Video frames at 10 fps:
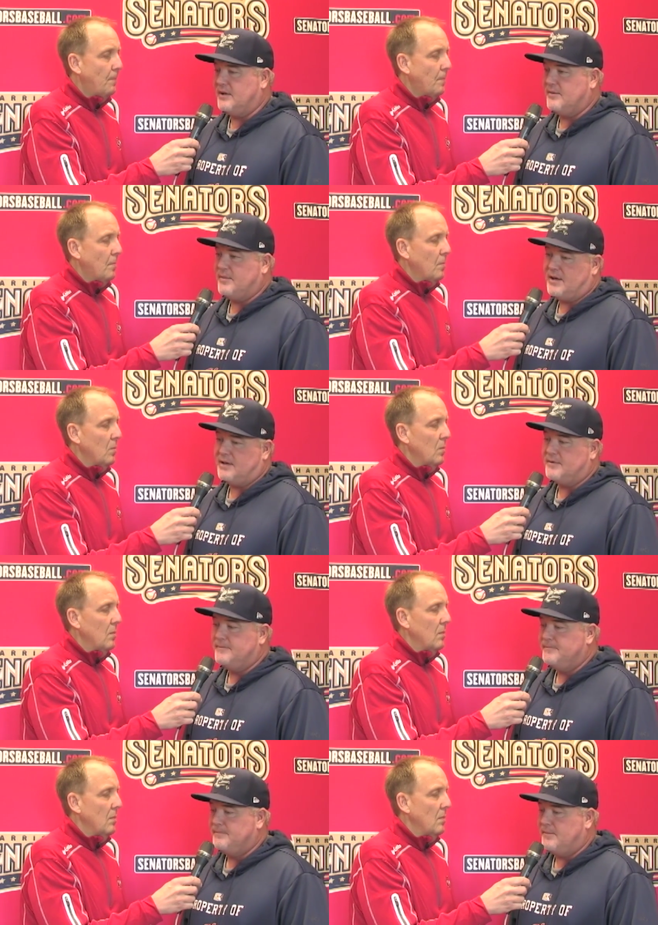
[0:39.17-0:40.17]
Speaker 1: hit by
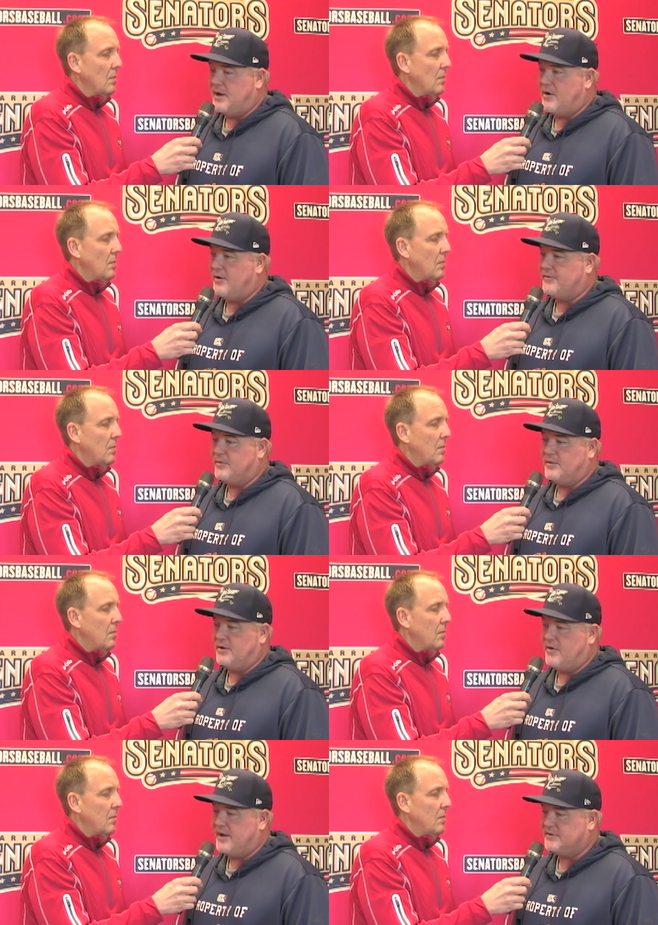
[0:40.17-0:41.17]
by Hartford with the
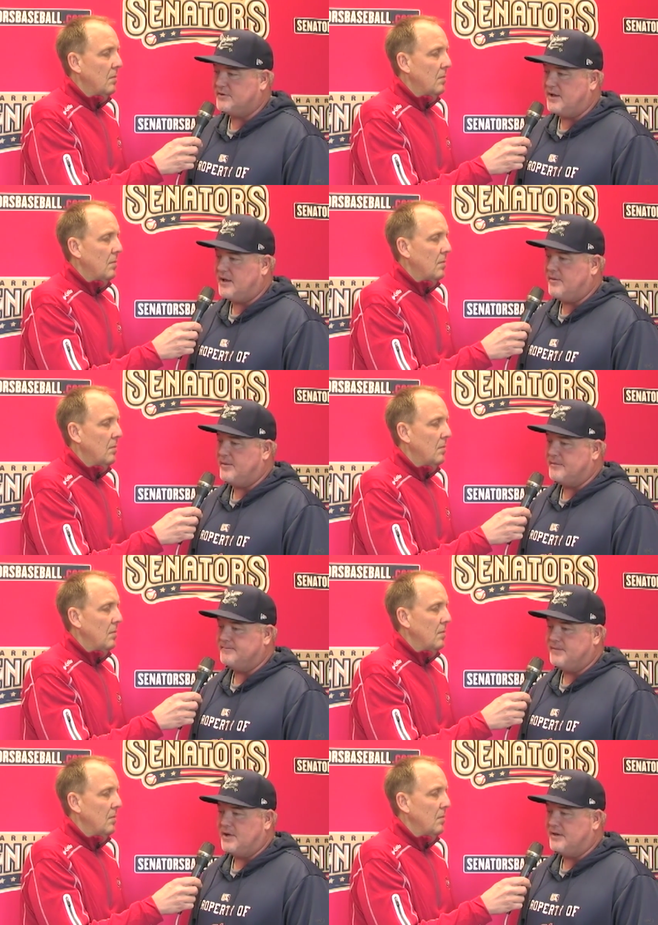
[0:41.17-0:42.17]
grand slam, and
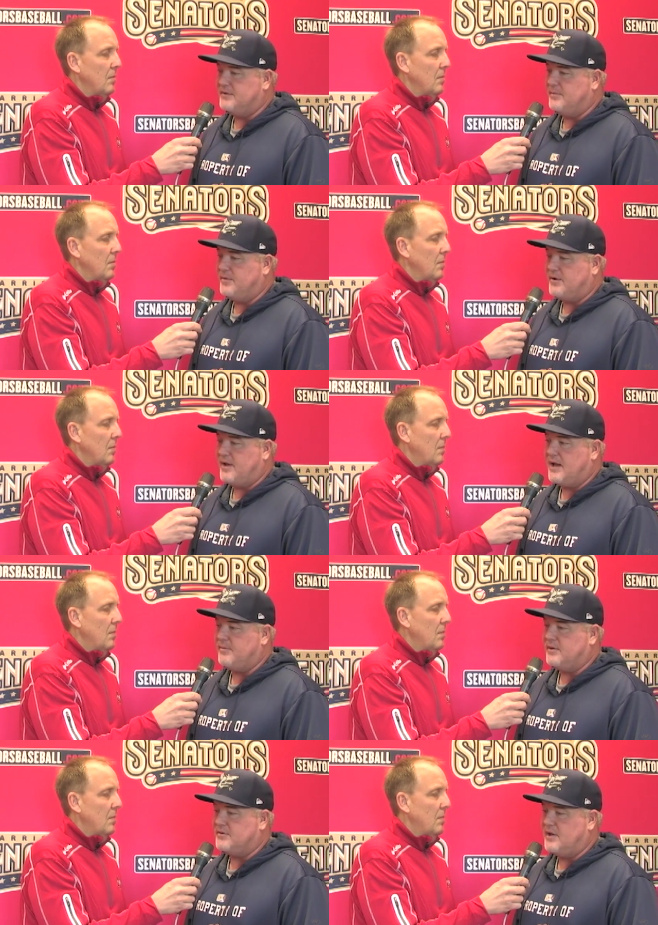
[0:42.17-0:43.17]
you got to tip your cap.
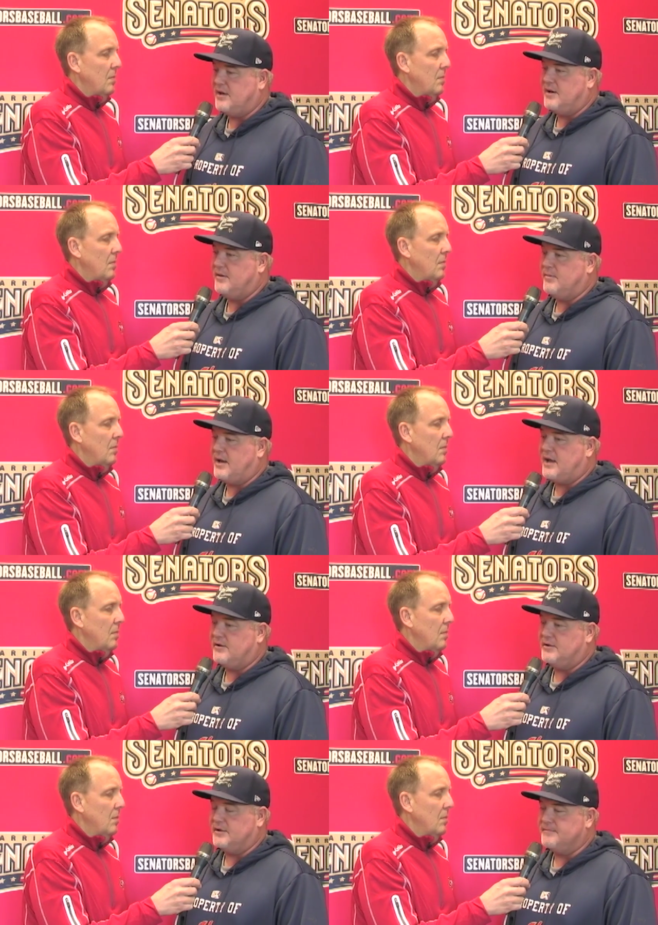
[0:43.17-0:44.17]
They stayed in it,
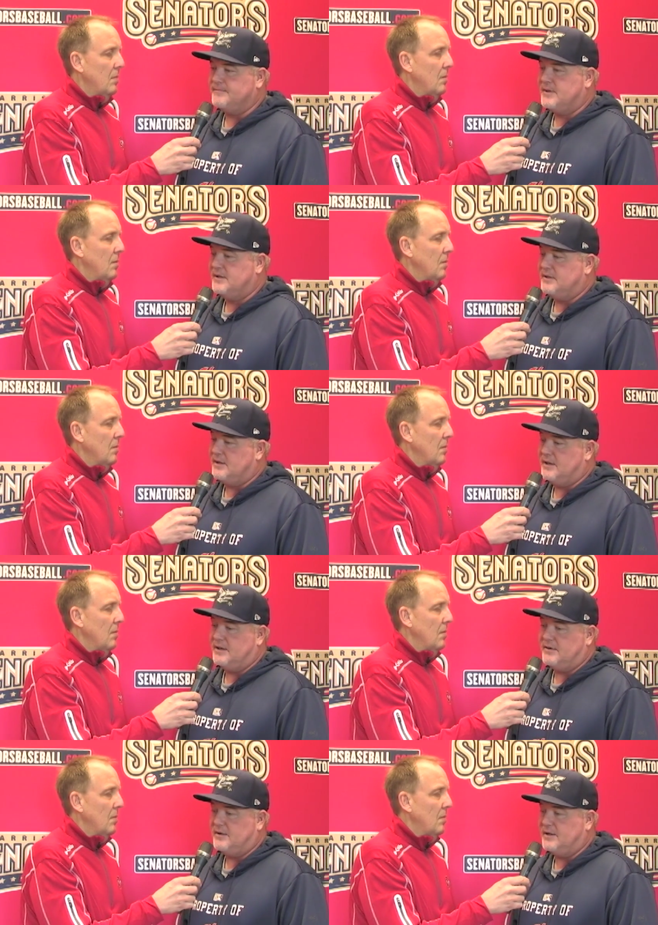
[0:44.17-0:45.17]
battled, and
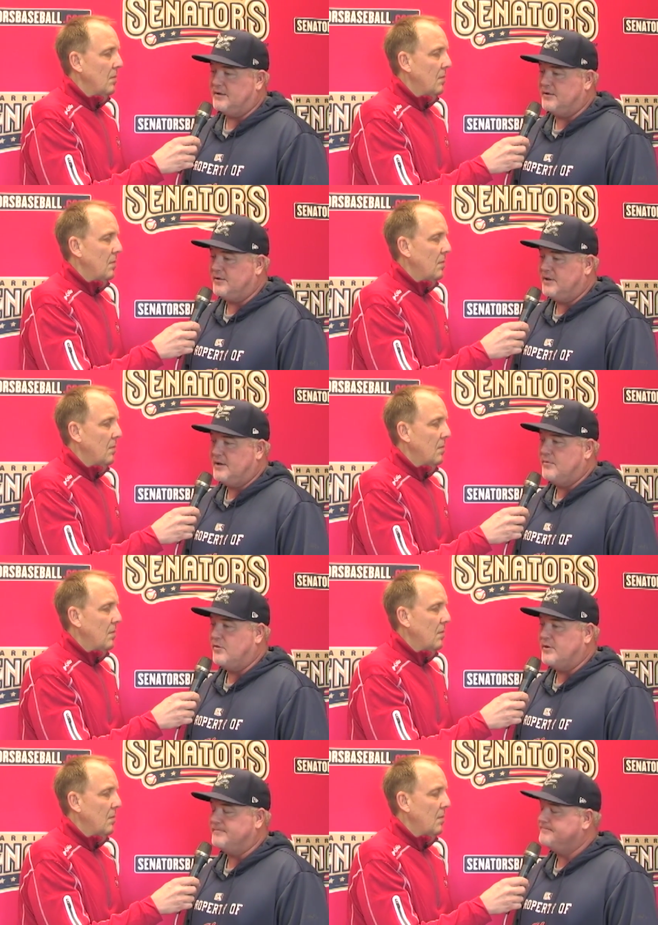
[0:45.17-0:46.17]
and
Speaker 2: and took the lead and
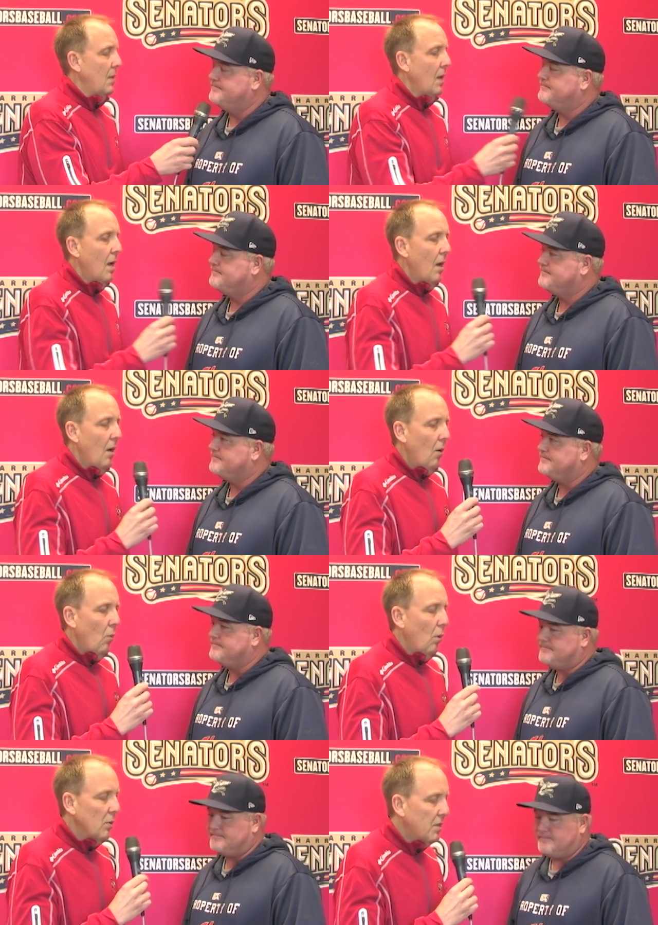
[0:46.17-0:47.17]
won.
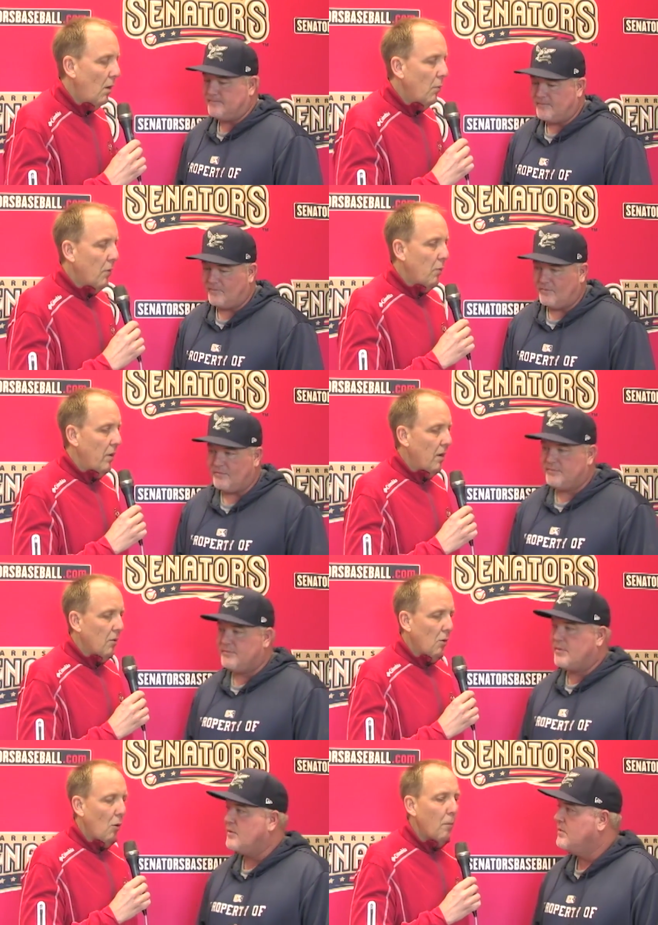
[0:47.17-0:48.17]
Well, we'll start with
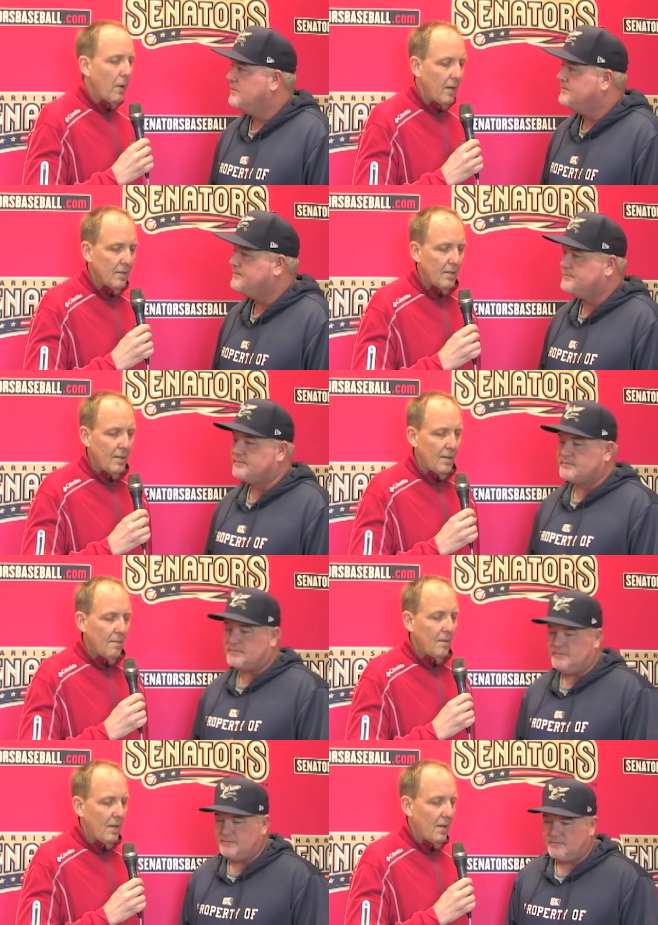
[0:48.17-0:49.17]
Reynaldo Lopez, and
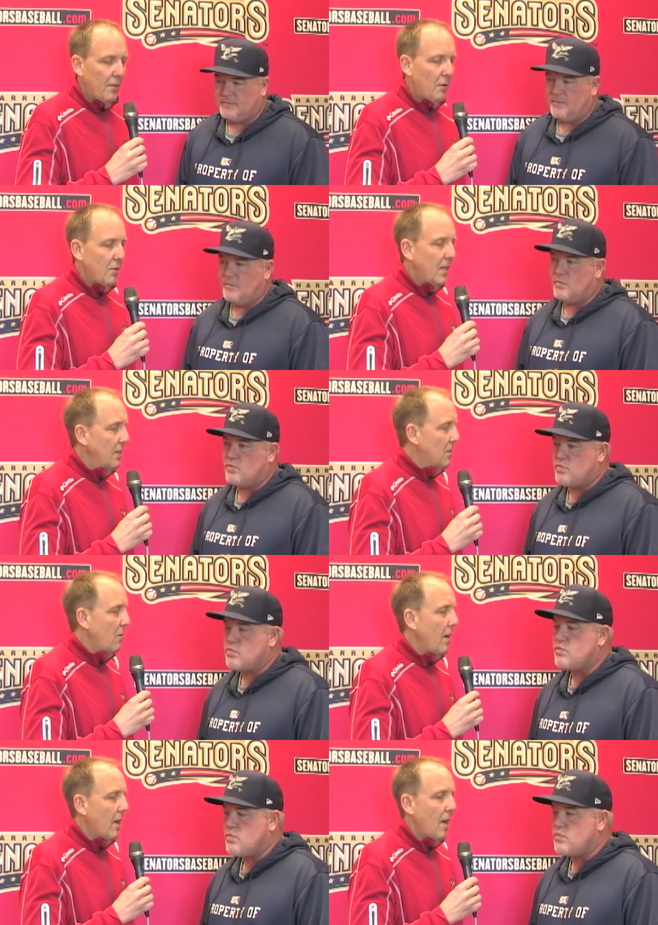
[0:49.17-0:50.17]
uh, 13
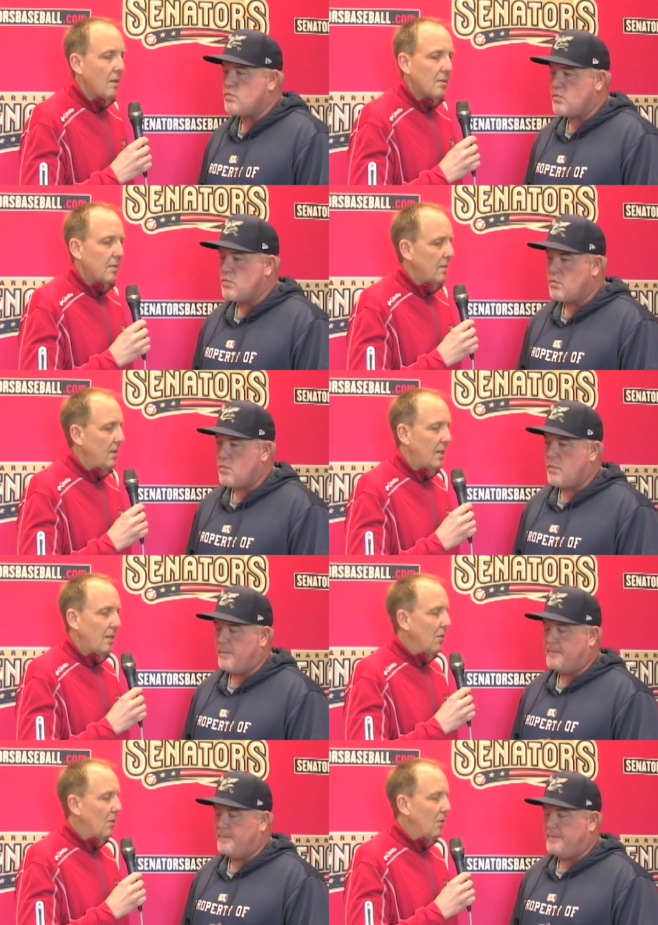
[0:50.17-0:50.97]
strikeouts, and he